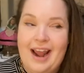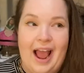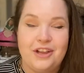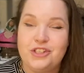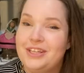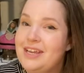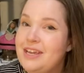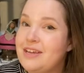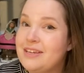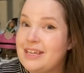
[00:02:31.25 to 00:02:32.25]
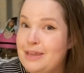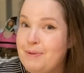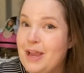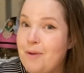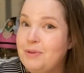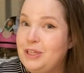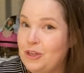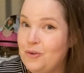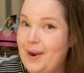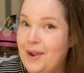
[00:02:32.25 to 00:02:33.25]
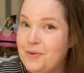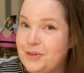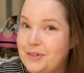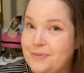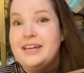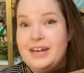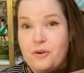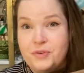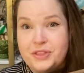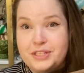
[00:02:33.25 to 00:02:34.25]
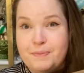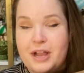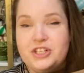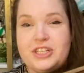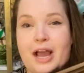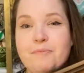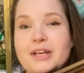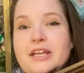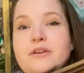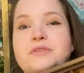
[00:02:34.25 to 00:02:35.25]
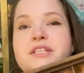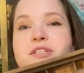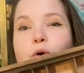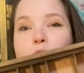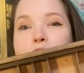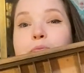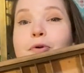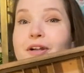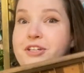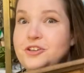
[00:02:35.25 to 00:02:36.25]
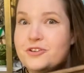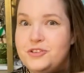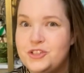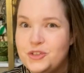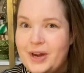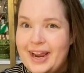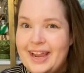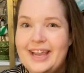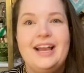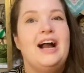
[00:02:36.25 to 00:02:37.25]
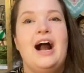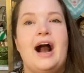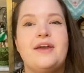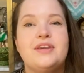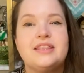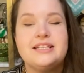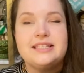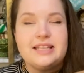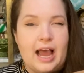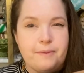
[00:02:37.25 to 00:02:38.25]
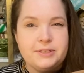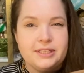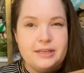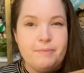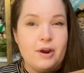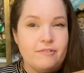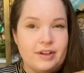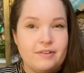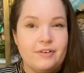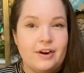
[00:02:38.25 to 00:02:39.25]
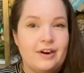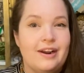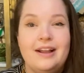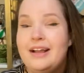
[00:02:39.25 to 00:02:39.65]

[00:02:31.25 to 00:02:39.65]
actually keeping up year round. Now for this project, I'm gonna use this old printer's tray. I think this is absolutely perfect for